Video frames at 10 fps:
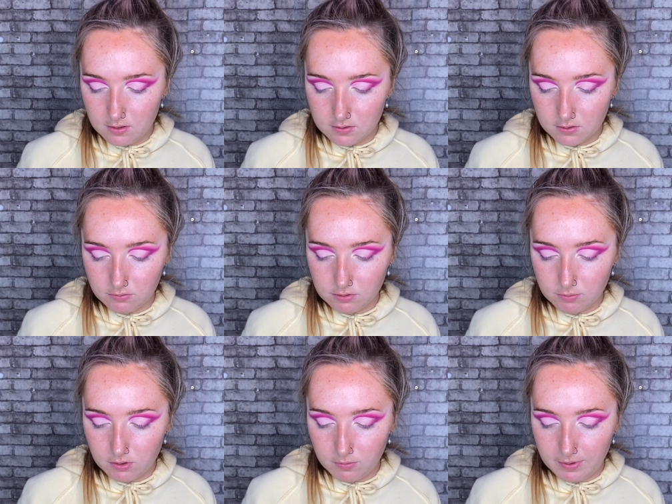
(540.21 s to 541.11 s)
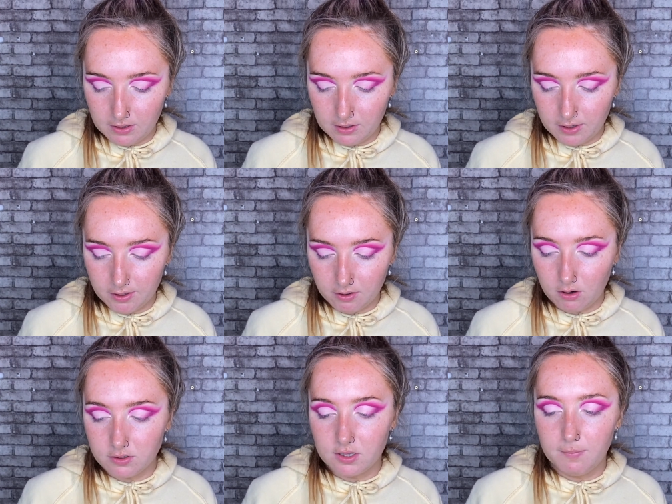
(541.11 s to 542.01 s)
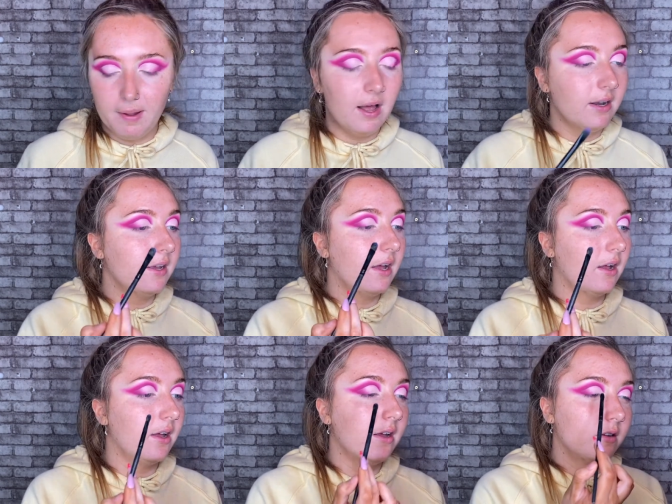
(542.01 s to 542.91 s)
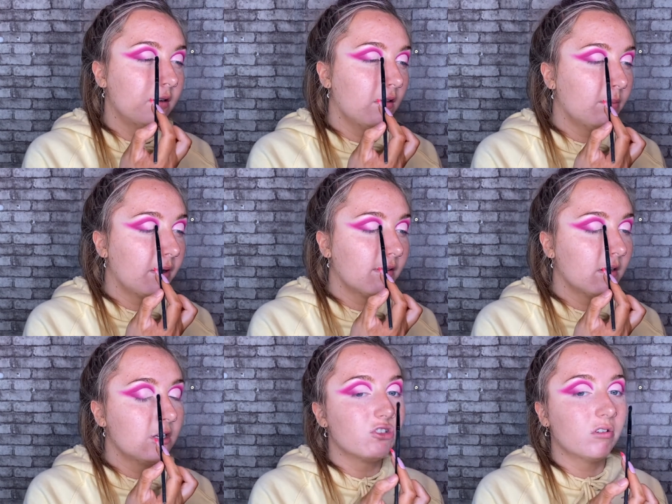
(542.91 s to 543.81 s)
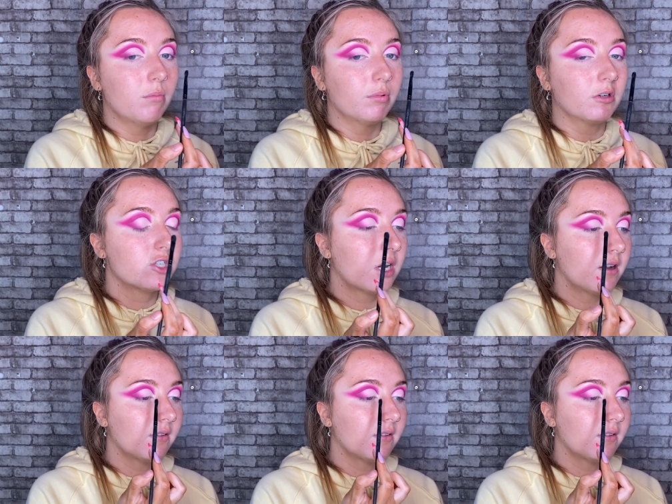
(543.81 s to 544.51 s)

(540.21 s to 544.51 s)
So I'm just putting a bit of the glitter onto the palette and dispersing it through the brush hairs.